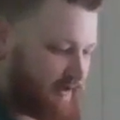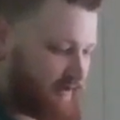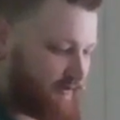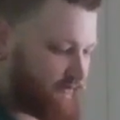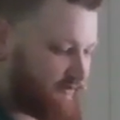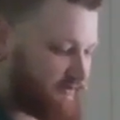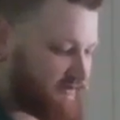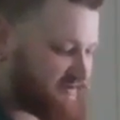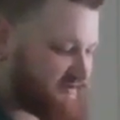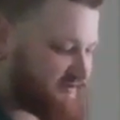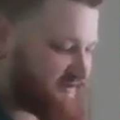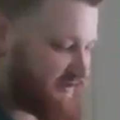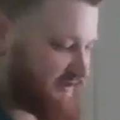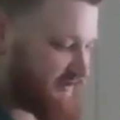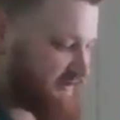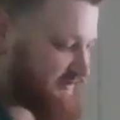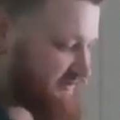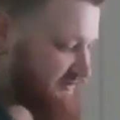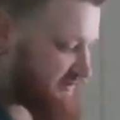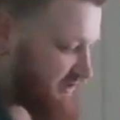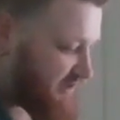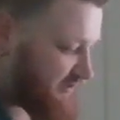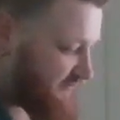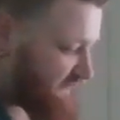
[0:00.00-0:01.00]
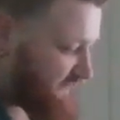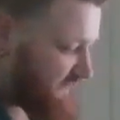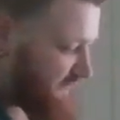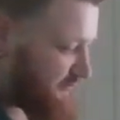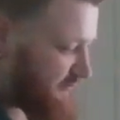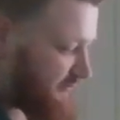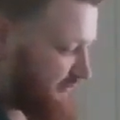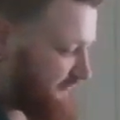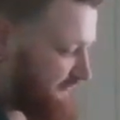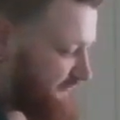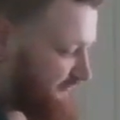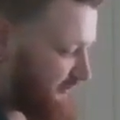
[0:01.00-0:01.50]
Your sons come
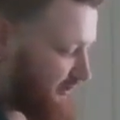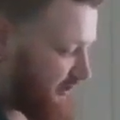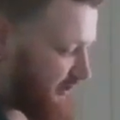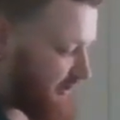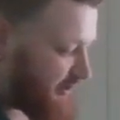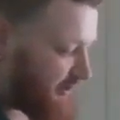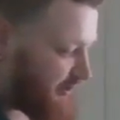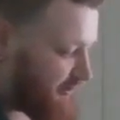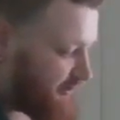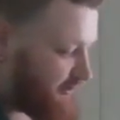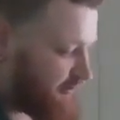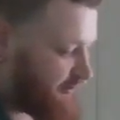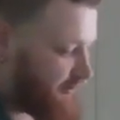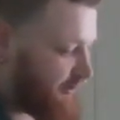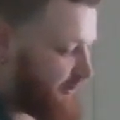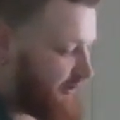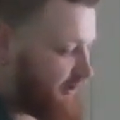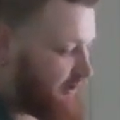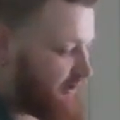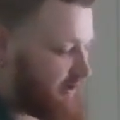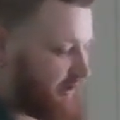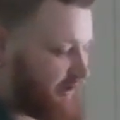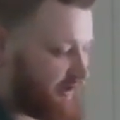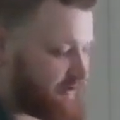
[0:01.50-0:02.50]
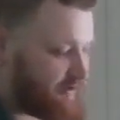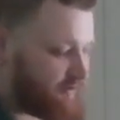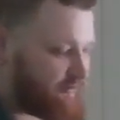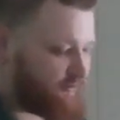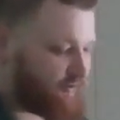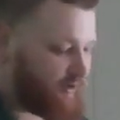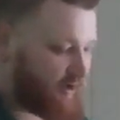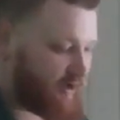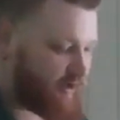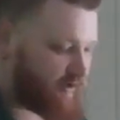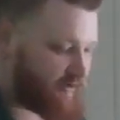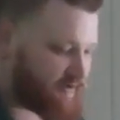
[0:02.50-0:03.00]
from afar, and your
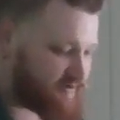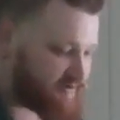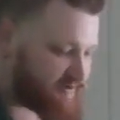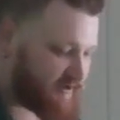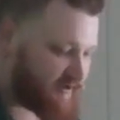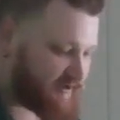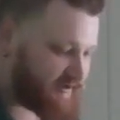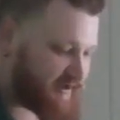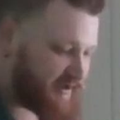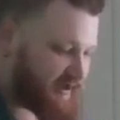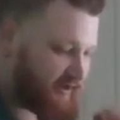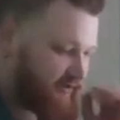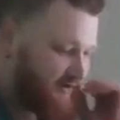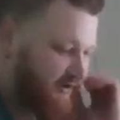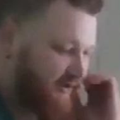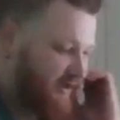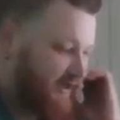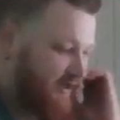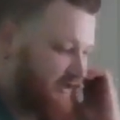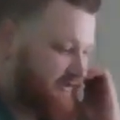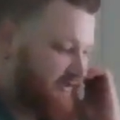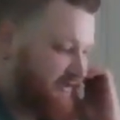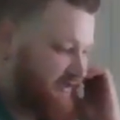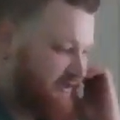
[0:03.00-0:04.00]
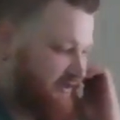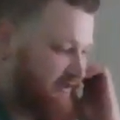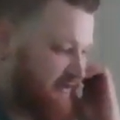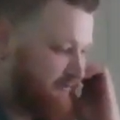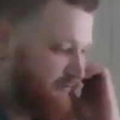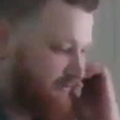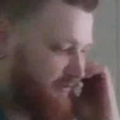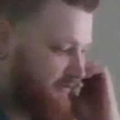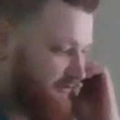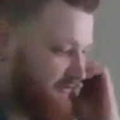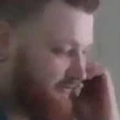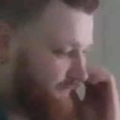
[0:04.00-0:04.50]
daughters are carried on the
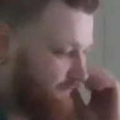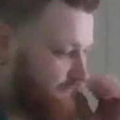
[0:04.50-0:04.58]
hip.